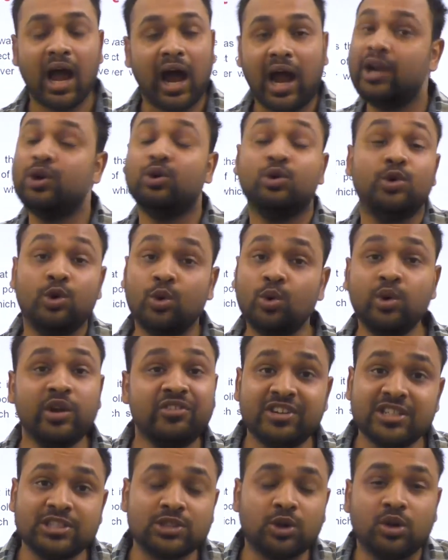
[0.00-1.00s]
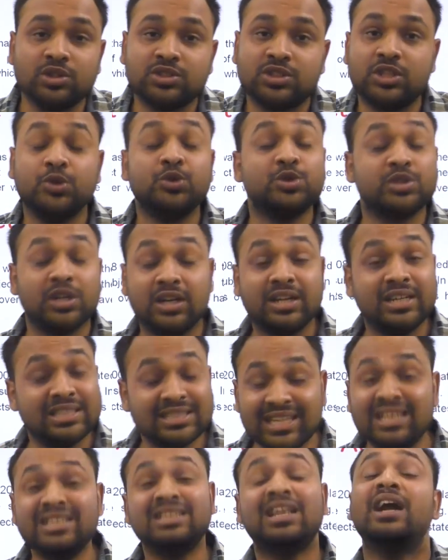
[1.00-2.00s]
I don't know if it's constitutional. He
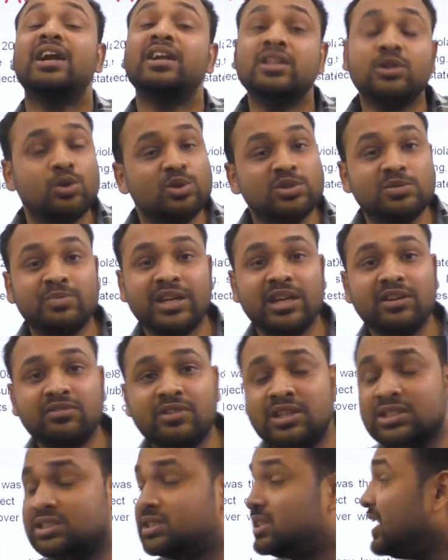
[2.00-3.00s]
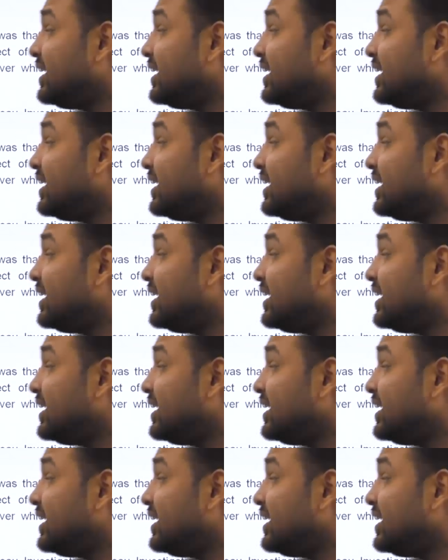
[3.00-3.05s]
said that in those many words,